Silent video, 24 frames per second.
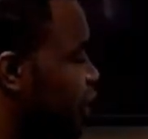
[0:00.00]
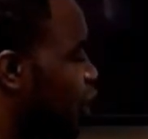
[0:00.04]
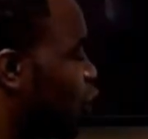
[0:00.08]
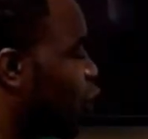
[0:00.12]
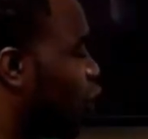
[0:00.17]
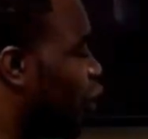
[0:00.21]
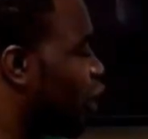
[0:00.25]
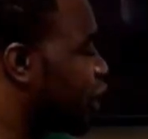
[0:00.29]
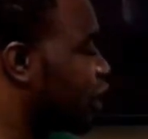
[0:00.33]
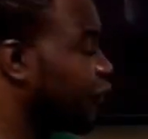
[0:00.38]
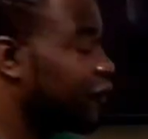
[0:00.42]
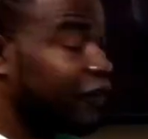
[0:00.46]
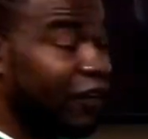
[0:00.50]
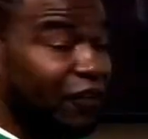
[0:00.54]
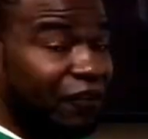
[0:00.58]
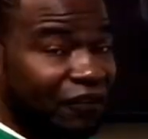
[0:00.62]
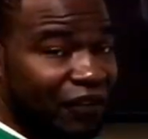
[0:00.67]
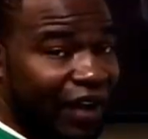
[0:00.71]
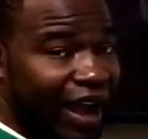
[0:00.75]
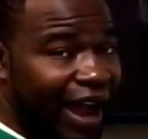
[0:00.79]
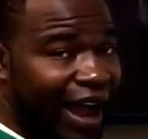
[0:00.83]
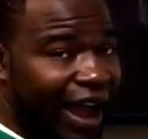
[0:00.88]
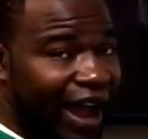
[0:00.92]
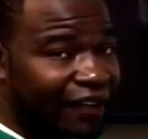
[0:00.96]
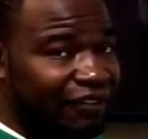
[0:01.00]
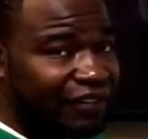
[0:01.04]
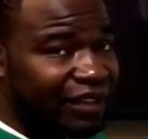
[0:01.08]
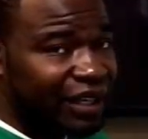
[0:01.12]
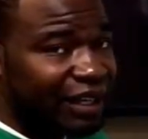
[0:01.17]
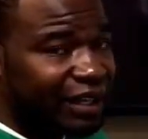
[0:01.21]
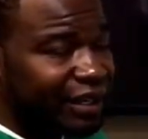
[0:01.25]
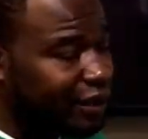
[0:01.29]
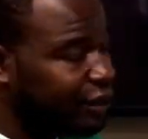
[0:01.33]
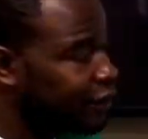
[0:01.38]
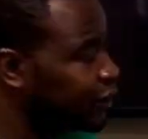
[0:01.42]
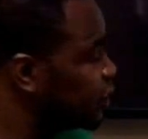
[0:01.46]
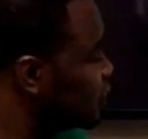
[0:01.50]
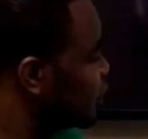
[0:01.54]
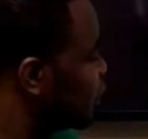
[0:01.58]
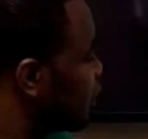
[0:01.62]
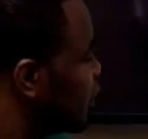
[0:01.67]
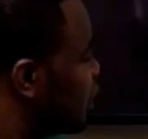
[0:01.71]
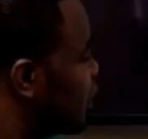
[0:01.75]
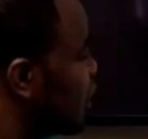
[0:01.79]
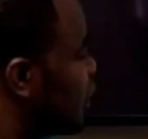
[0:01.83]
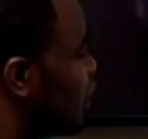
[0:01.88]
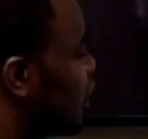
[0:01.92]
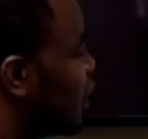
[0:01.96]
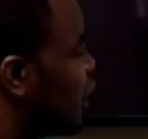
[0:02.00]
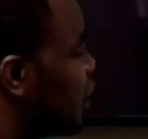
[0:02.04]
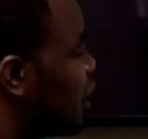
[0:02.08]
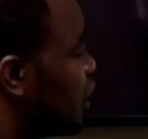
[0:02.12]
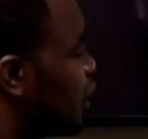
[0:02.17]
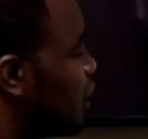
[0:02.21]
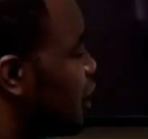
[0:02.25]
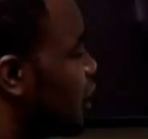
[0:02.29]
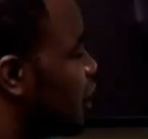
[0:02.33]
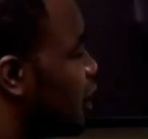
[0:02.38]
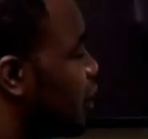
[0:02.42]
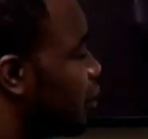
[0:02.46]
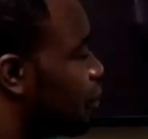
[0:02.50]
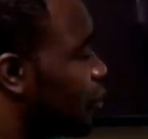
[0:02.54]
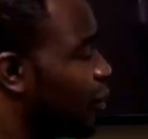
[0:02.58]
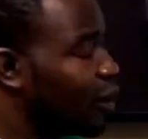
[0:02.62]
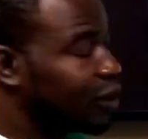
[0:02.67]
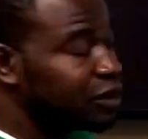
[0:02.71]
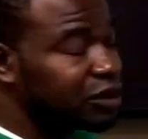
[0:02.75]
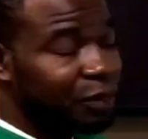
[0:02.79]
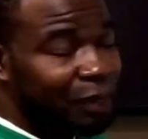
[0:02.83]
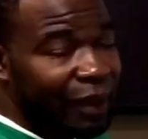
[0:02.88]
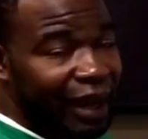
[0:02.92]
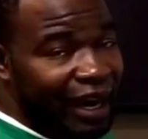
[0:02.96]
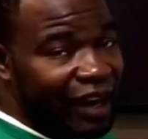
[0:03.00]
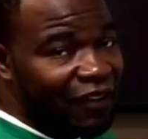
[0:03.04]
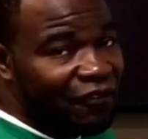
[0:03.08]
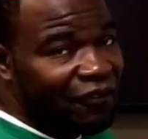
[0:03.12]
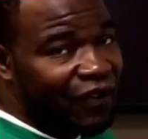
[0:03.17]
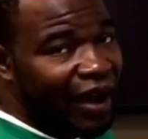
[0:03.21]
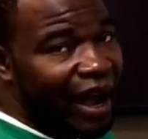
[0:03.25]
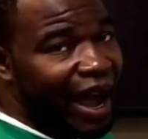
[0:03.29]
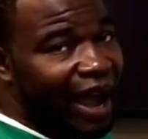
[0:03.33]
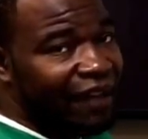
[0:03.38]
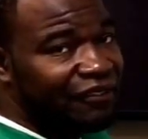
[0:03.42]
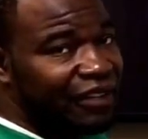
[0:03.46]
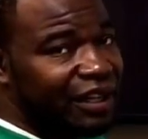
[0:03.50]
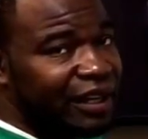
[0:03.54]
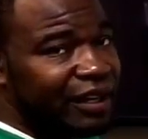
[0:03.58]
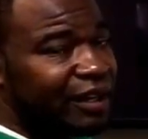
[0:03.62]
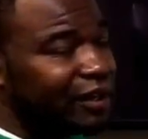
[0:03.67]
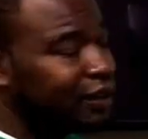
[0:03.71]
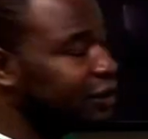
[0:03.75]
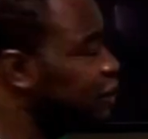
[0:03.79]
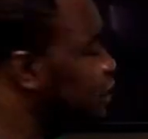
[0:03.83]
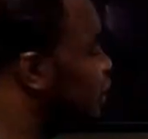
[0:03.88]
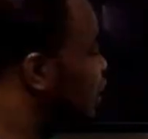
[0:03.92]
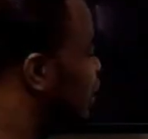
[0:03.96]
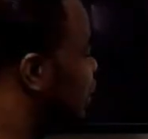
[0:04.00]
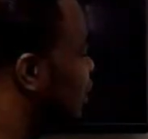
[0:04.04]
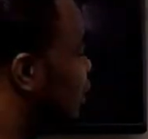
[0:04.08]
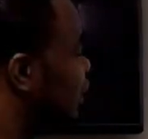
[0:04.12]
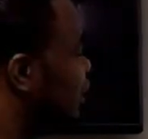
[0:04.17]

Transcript: been working for five years Multiply that five years,